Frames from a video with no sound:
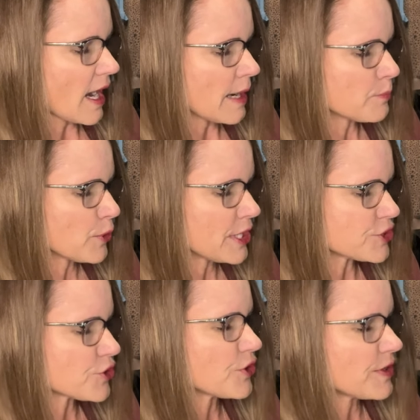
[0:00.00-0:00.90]
I'm pretty
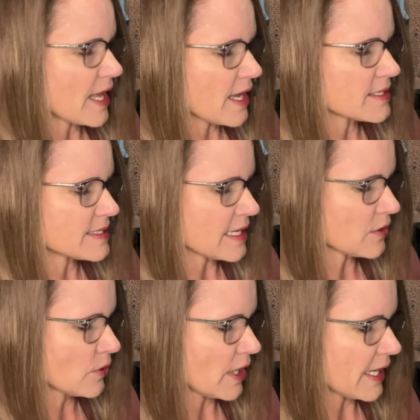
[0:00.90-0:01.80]
sure that St.
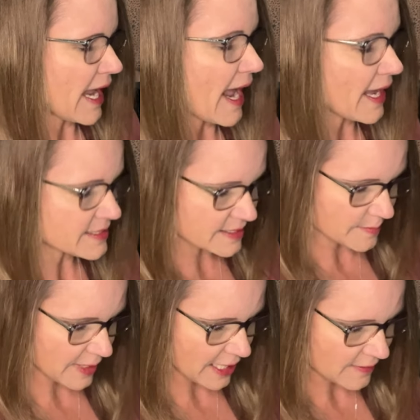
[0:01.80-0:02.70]
Laurent has
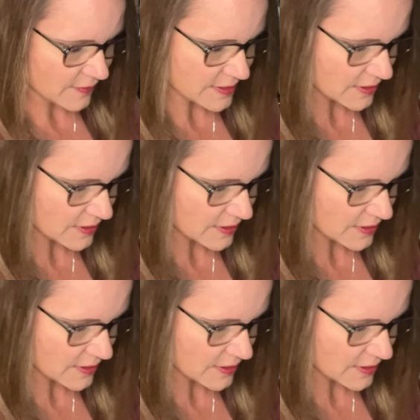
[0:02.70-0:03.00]
some canvas